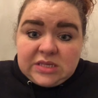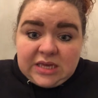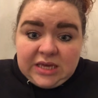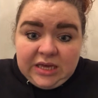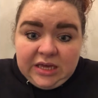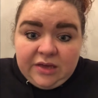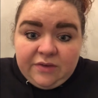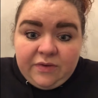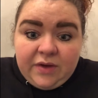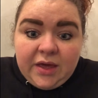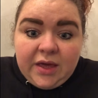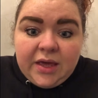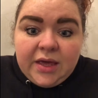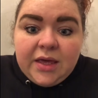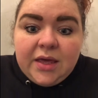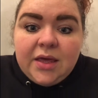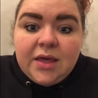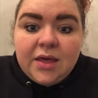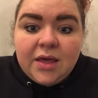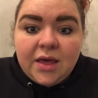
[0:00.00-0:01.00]
Christmas
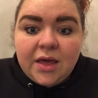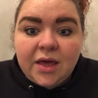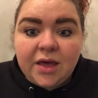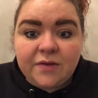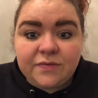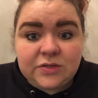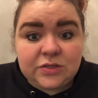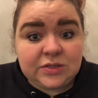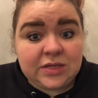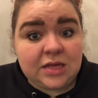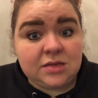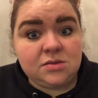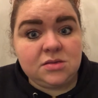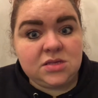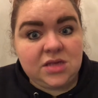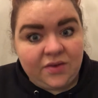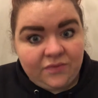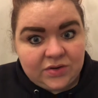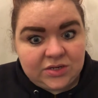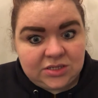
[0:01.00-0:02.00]
Eve of
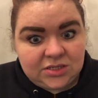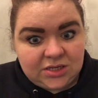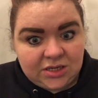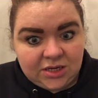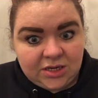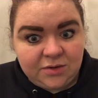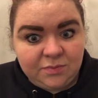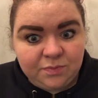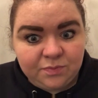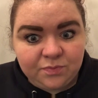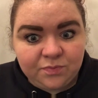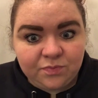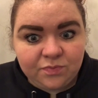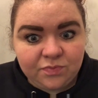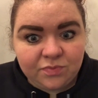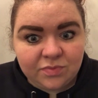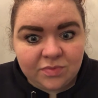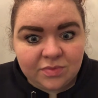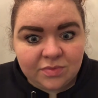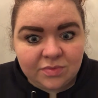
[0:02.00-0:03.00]

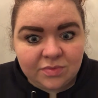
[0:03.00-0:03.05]
2018,